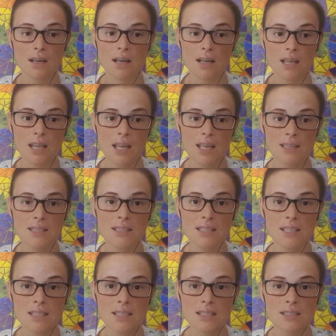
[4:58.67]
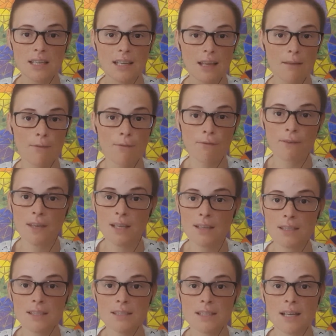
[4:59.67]
I can't see this, I can't
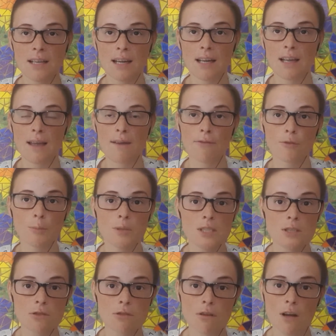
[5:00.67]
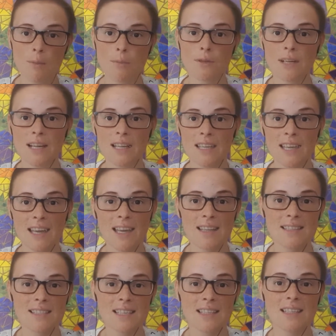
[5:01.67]
feel this, I have to be strong, but I
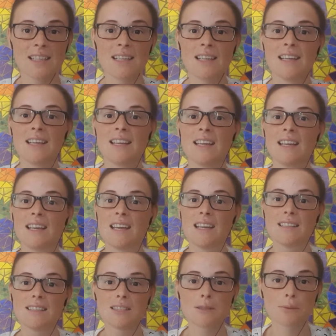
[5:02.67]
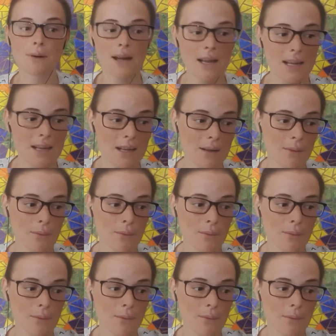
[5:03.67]
can't. And that's why